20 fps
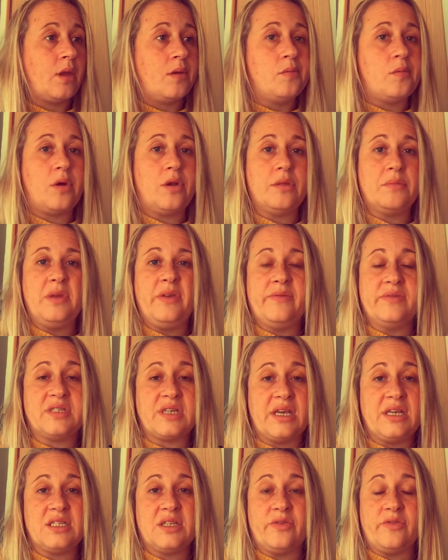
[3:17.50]
One of them even
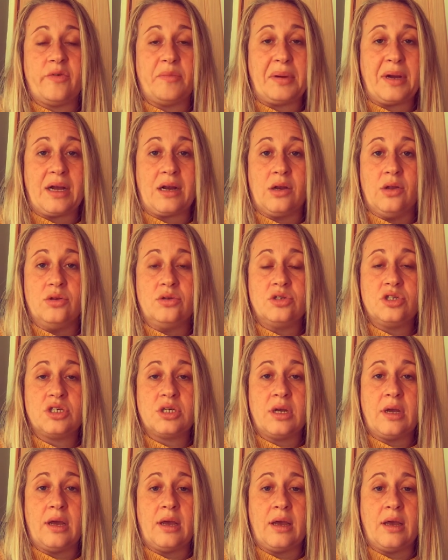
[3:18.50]
takes it for pack
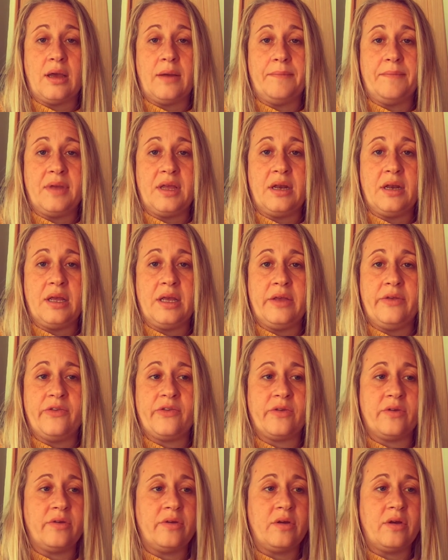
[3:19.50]
lunch in
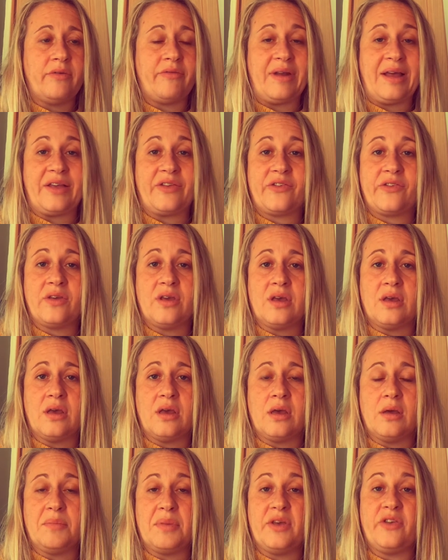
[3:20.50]
his flask,
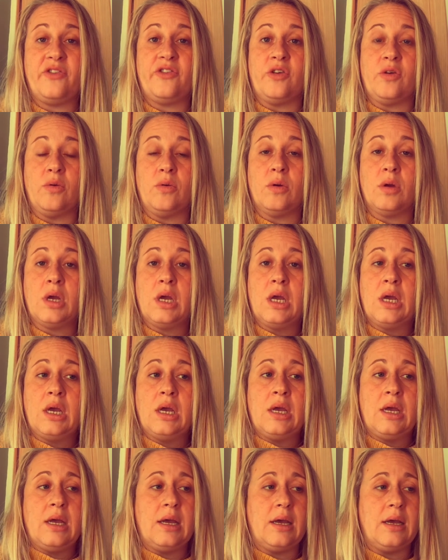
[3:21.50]
a bit of stew.
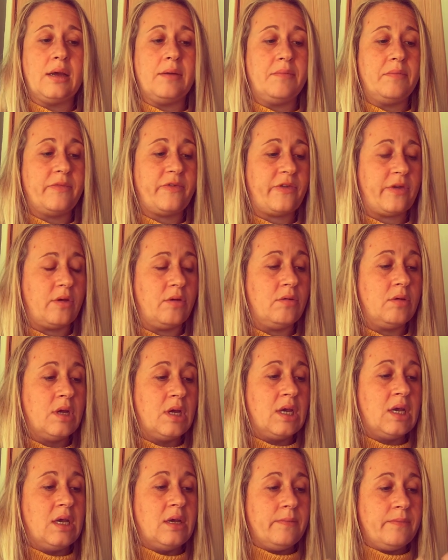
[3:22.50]
So
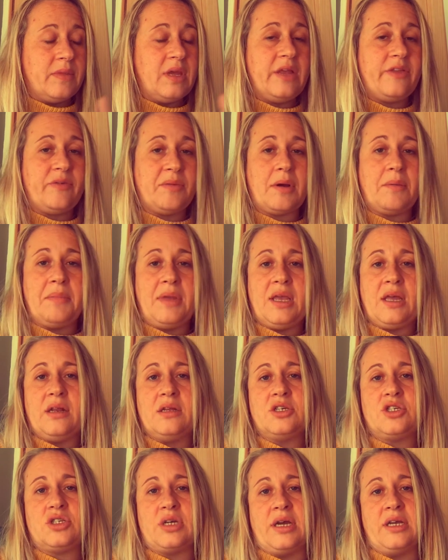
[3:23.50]
it's about making
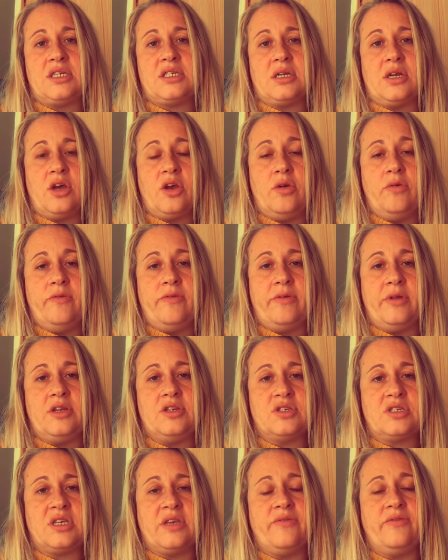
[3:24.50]
it stretch and
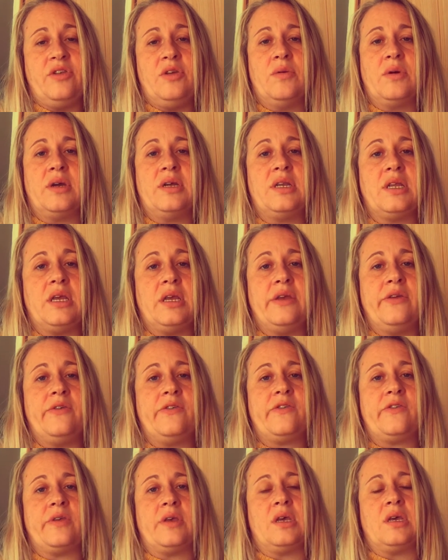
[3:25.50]
hopefully just giving you
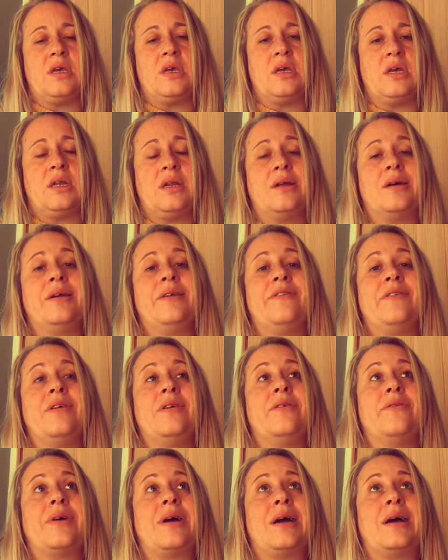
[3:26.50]
ideas and an
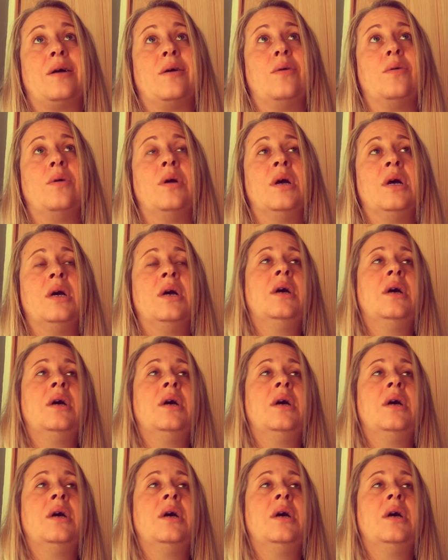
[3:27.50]
idea of how